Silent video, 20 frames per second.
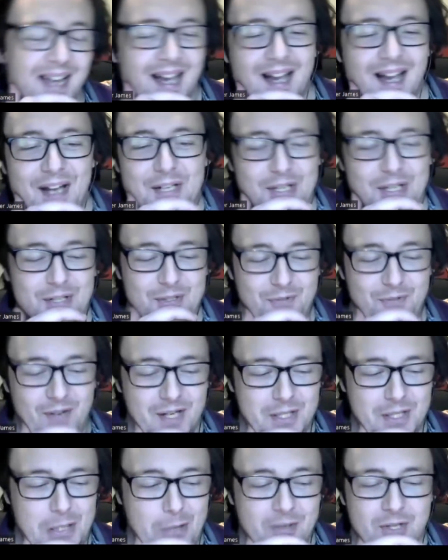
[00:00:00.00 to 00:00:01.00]
yeah I, I, just
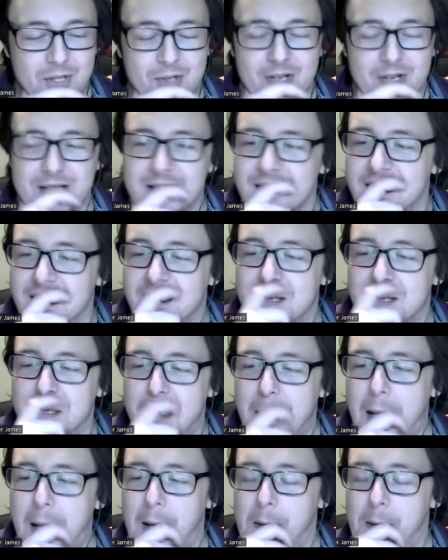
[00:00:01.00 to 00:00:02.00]
find it so interesting.
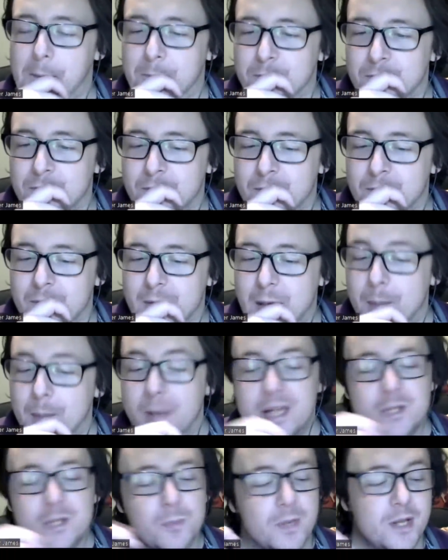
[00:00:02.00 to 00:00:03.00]
Um, I
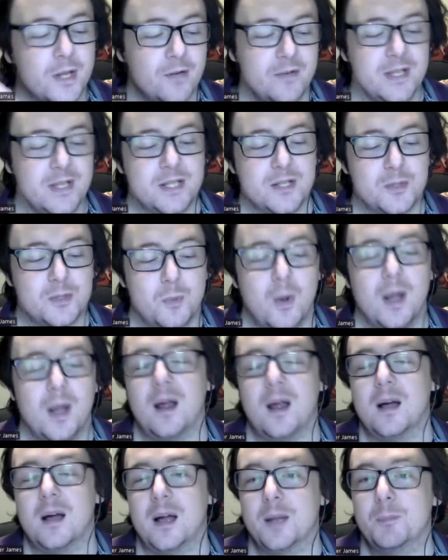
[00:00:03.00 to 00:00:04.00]
mean, that's one of the reasons
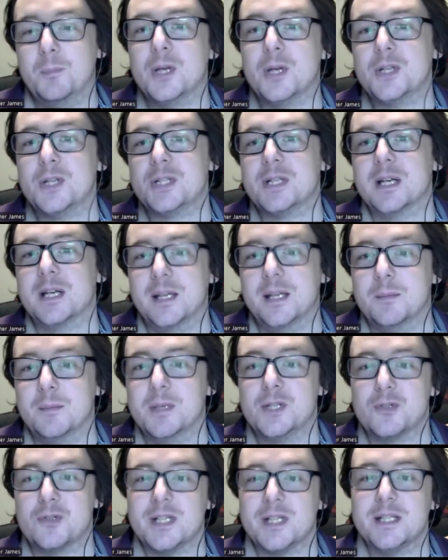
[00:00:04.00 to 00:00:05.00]
why I personally am
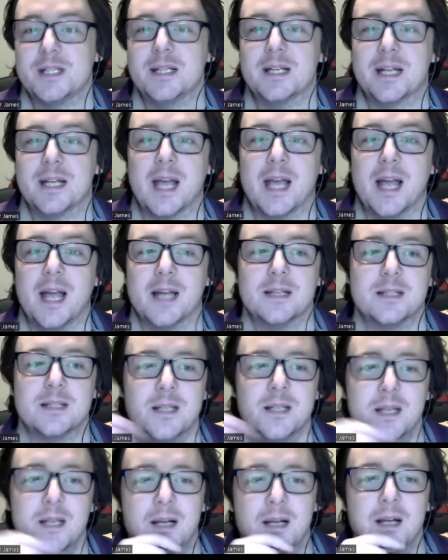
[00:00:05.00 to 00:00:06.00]
interested in
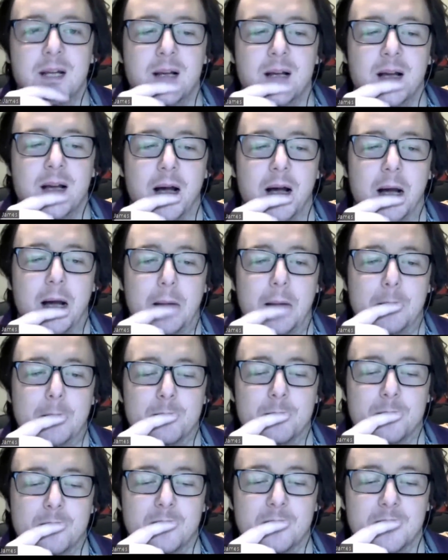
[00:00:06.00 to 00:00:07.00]
cats.
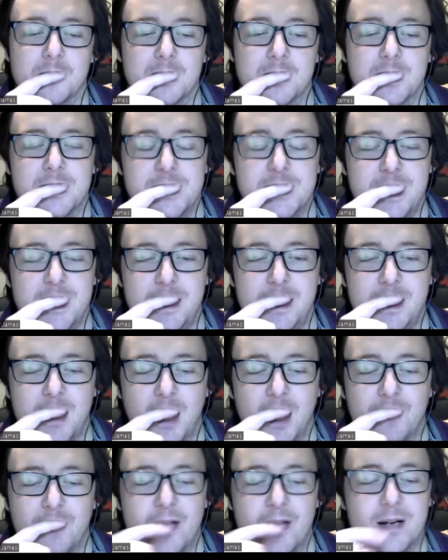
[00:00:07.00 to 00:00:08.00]
Um, because it, it,
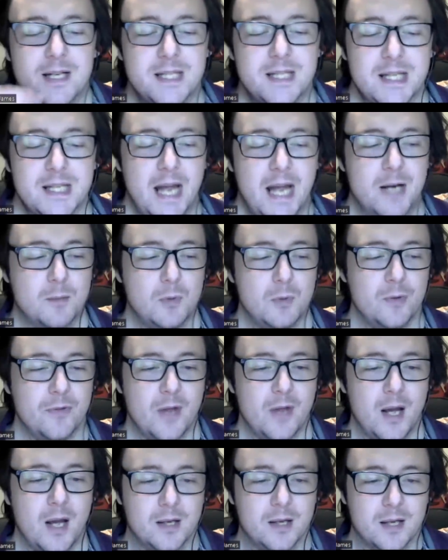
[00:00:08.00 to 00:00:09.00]
I find it's an animal
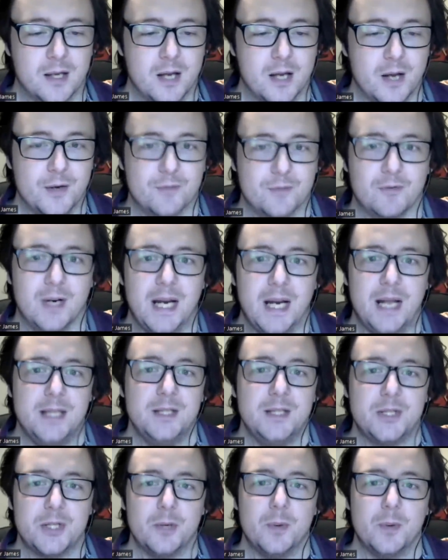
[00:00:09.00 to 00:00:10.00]
that I can kind of
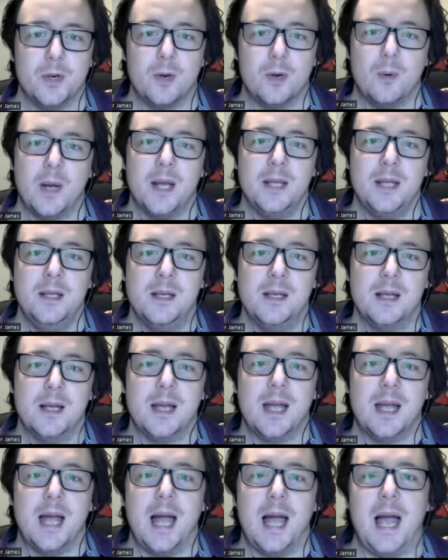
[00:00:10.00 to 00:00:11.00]
relate to in a way,
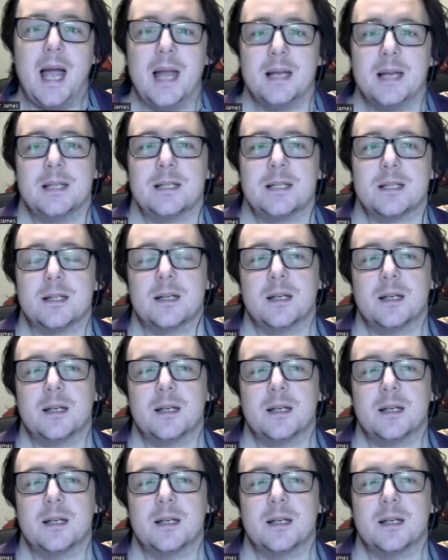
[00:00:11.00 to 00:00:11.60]
and